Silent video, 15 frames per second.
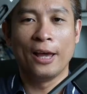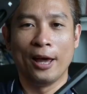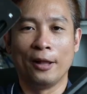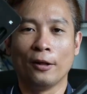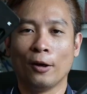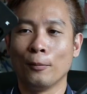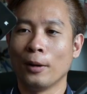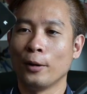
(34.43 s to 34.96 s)
and
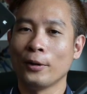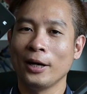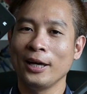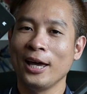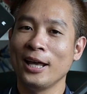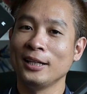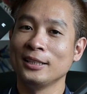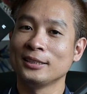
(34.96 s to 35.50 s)
on my right
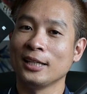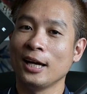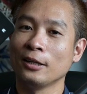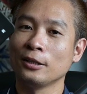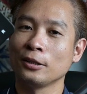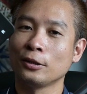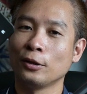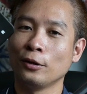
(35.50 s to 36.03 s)
hand is the
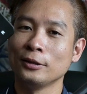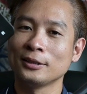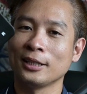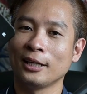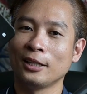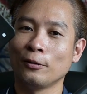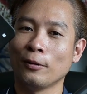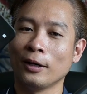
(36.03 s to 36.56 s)
Edelkrone
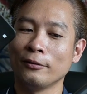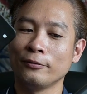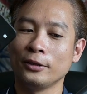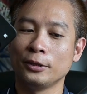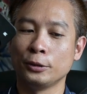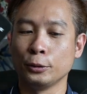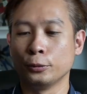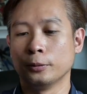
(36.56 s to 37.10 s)
SliderONE
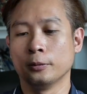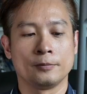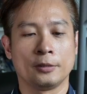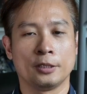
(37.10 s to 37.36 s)
V2.